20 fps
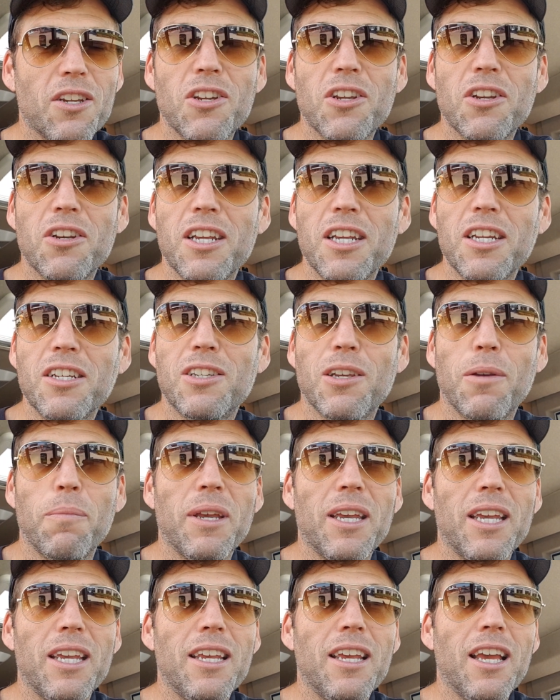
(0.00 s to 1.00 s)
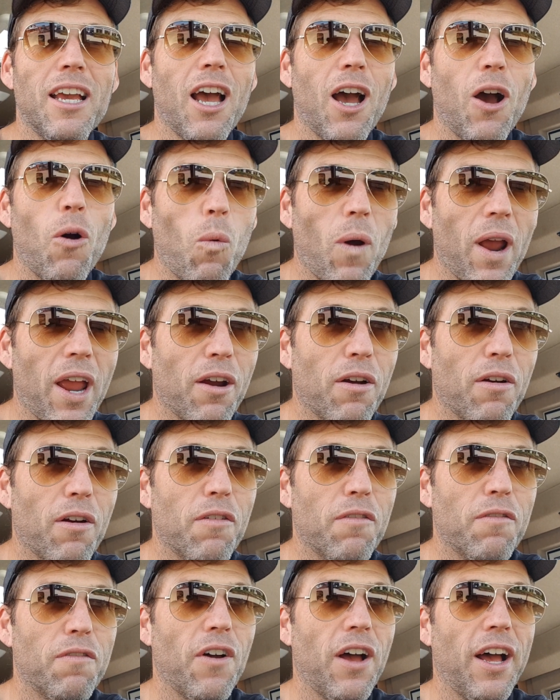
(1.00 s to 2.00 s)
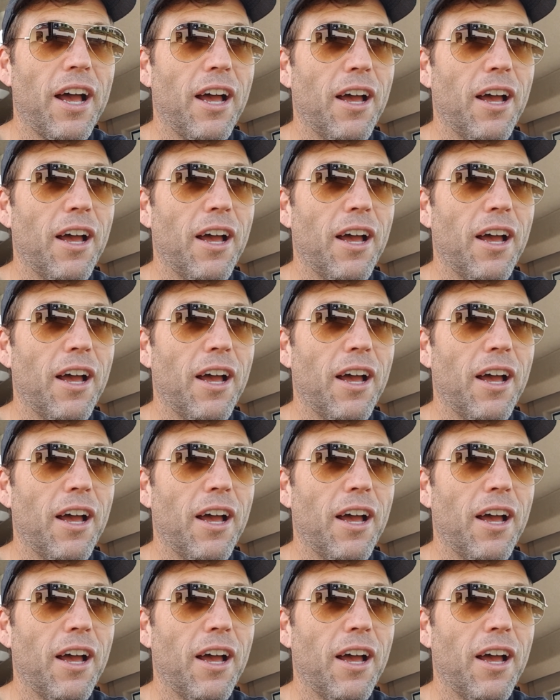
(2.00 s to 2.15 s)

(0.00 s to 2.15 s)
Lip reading: You need to be aware of